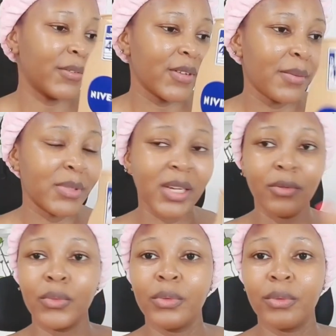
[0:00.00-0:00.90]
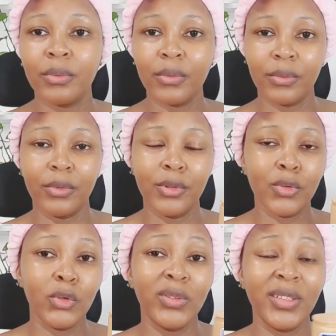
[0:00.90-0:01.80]
After I'm done, you know,
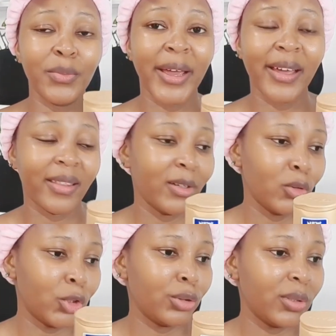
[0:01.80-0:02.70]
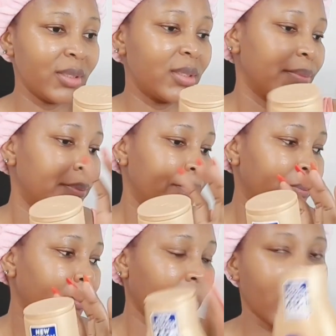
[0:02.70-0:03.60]
using my other lotions,
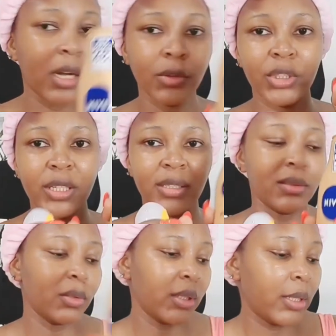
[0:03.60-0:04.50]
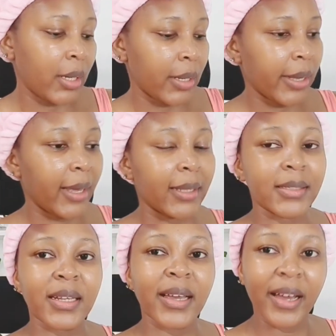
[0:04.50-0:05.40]
I'll try this one.
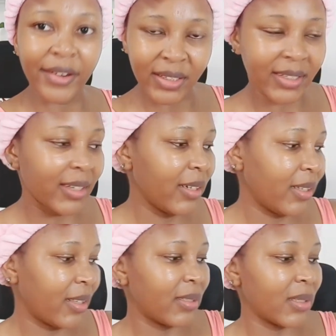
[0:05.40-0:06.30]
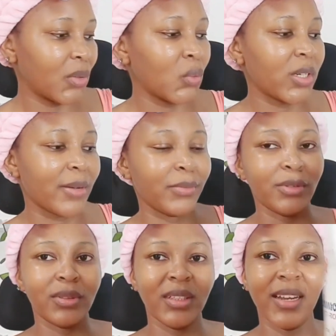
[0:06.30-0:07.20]
And currently this is what I'm
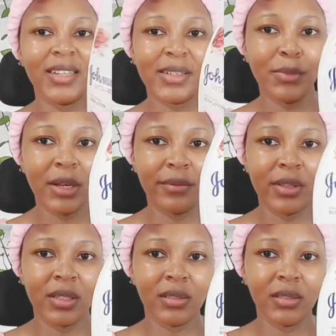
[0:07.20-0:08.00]
using, and I'm loving